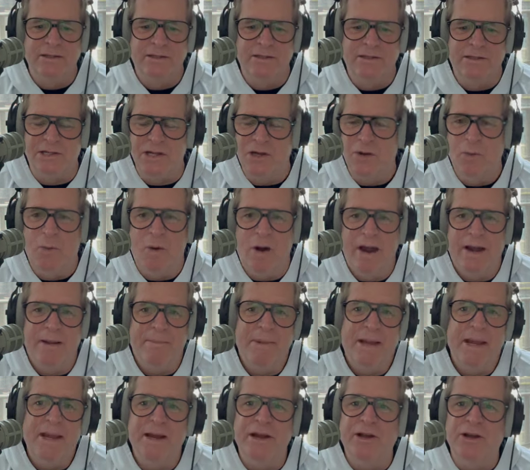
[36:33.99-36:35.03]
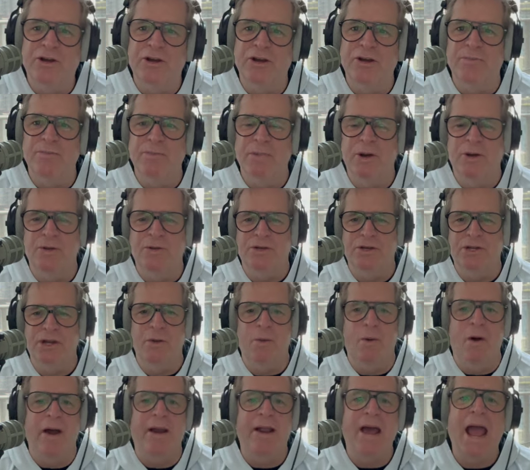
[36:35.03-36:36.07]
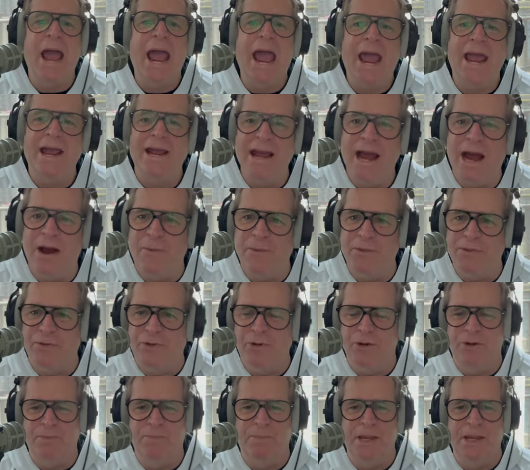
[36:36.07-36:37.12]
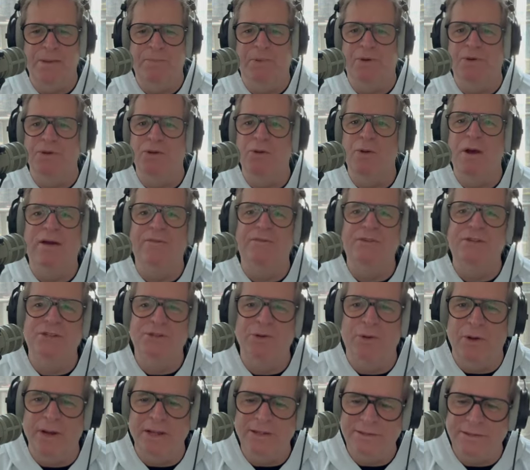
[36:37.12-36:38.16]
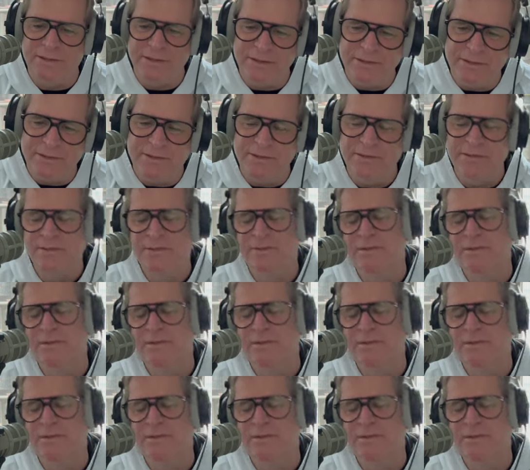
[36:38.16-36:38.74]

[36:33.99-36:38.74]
Do you want to be in a good mood? Do you want to hang out with good people? You have choices.